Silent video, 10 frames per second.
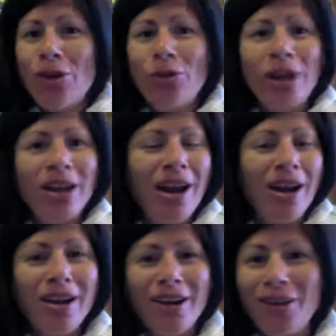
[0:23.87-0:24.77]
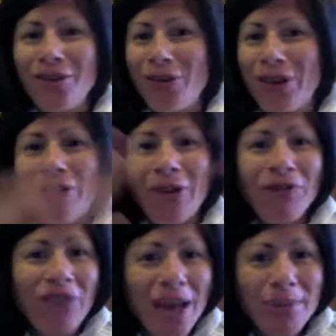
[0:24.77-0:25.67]
we are, we have our
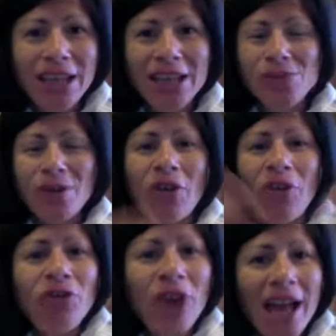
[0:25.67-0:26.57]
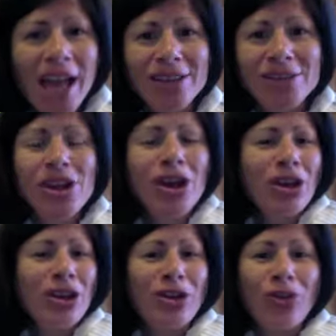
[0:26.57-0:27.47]
families, we have our friends,
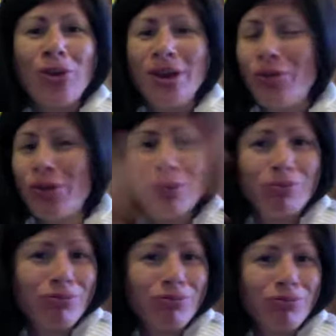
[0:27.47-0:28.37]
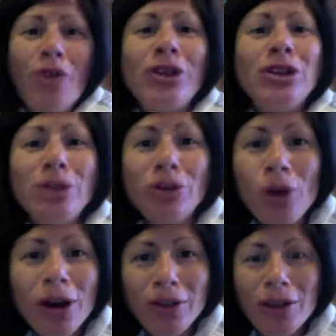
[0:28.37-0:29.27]
you know, we, we're hopefully doing
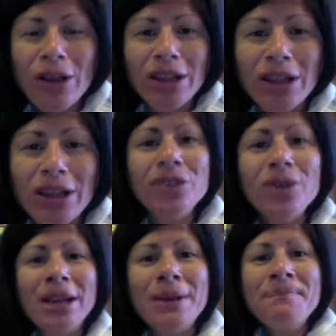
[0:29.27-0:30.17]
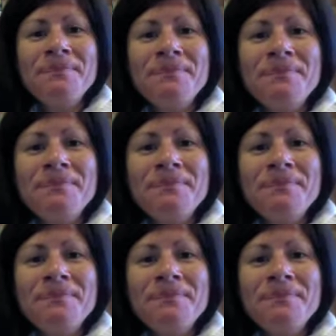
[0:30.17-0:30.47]
work that we love doing.